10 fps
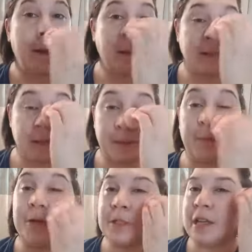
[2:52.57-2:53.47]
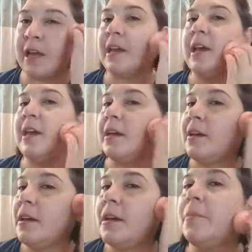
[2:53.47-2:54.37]
because it puts like a
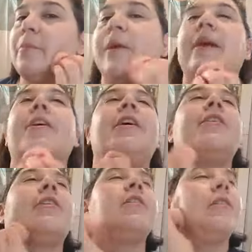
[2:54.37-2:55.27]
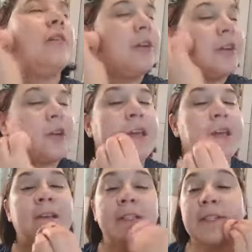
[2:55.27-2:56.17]
barrier on your
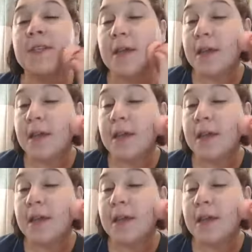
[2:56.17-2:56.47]
hands